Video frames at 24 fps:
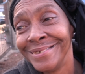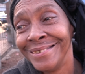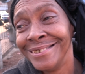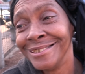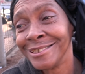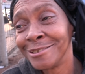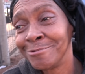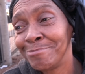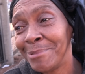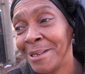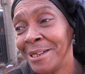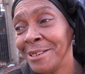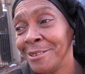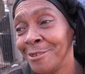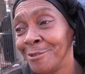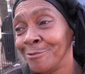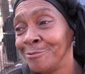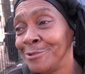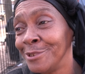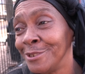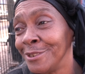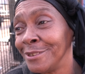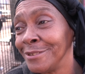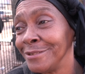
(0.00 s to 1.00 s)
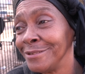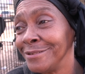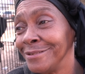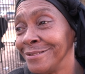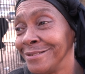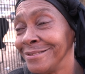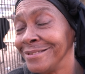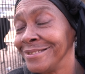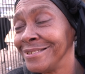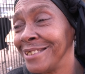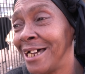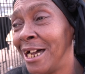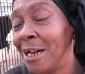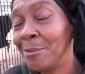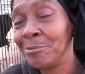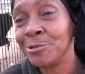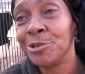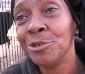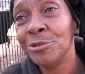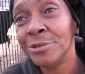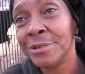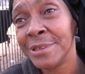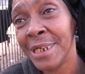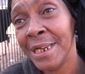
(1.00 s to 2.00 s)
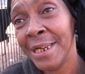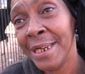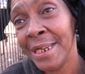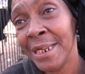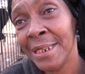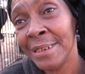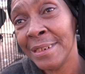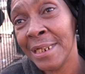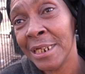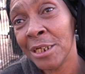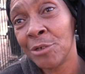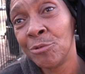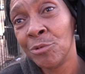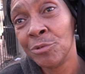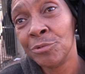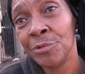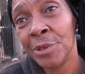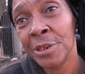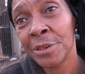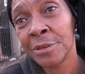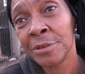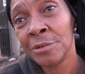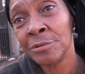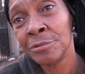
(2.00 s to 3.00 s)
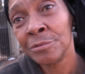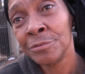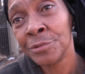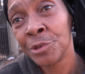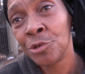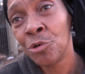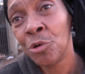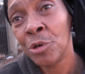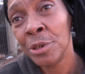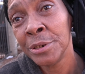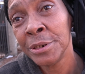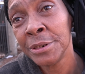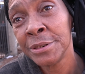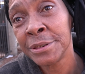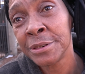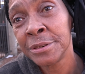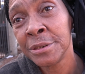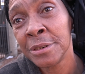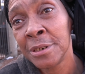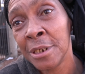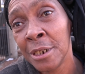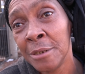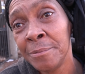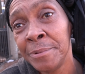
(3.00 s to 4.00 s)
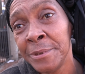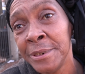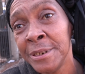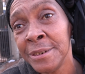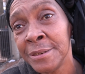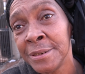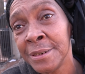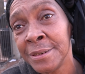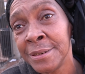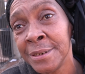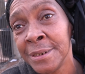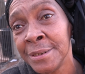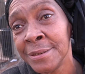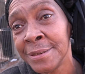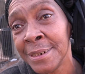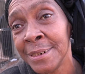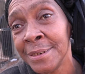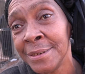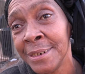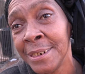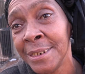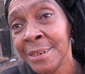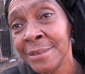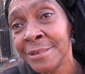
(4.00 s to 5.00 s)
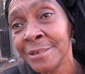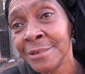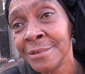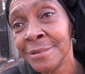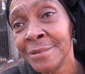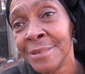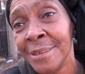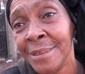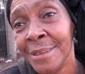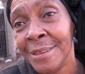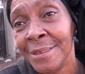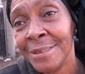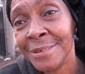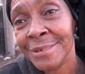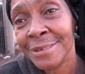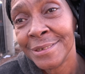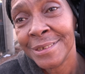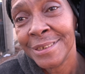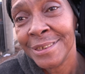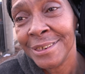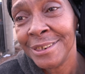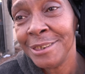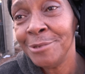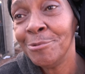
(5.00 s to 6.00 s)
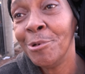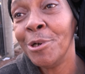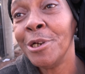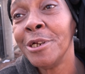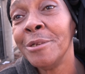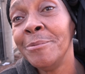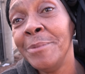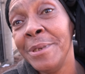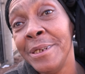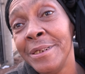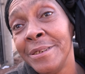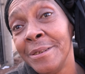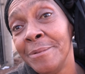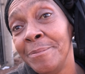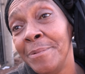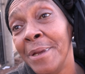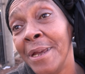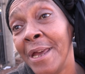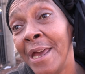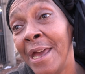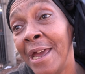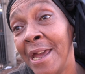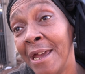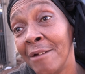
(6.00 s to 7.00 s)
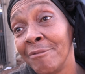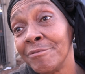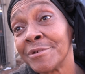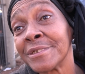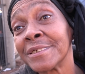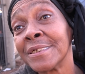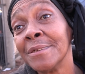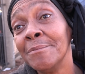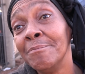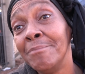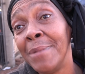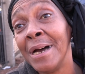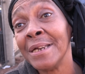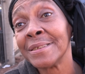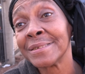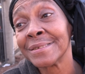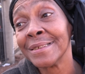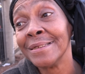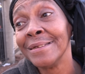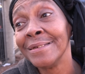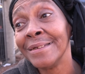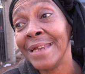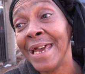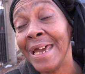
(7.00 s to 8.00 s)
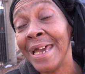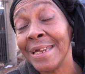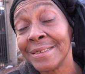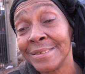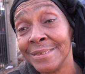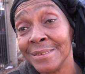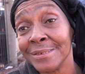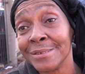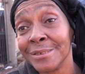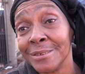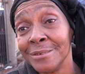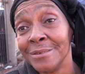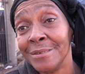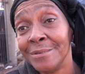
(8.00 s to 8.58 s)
in spite of the opportunities I had, like with recording companies and things of that nature, he wanted me to have my scholastics